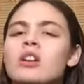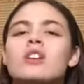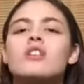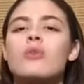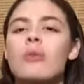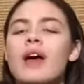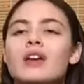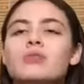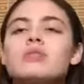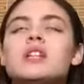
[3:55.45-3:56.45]
Either way,
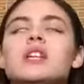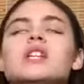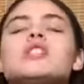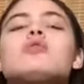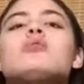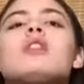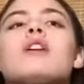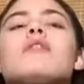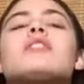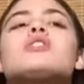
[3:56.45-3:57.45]
you need to
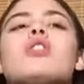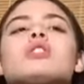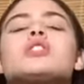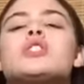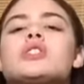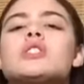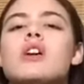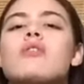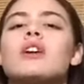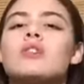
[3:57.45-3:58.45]
love and talk to
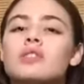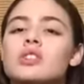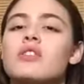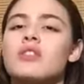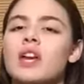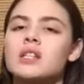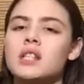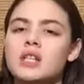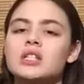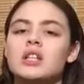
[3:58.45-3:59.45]
yourself and give yourself that
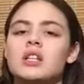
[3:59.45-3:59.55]
attention